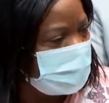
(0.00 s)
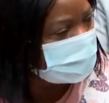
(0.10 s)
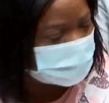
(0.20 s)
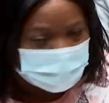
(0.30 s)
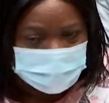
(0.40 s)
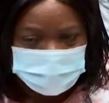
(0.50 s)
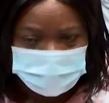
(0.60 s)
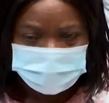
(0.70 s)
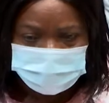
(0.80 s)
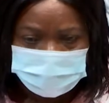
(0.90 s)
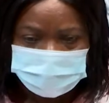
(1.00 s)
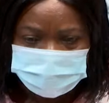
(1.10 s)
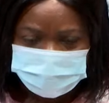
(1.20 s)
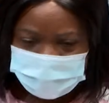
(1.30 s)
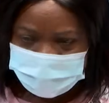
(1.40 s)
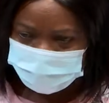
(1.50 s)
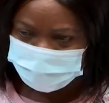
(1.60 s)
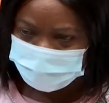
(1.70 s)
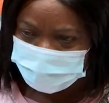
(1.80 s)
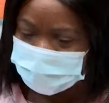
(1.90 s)
from
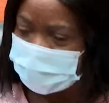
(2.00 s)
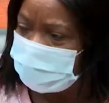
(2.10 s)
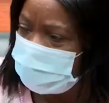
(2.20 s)
PF, we have